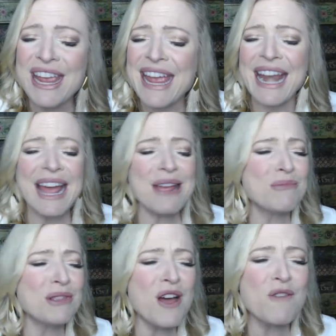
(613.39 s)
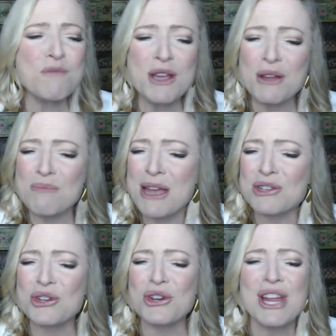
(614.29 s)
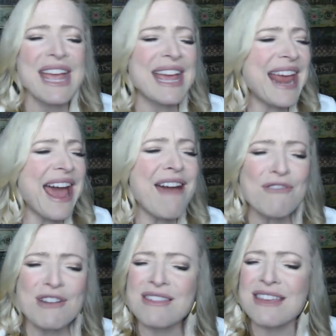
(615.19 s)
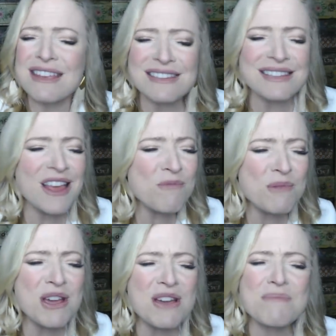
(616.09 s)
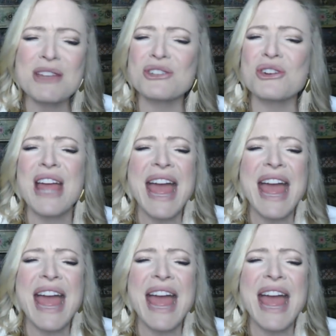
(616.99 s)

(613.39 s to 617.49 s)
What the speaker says: and I am loved beyond measure and everything is loved beyond measure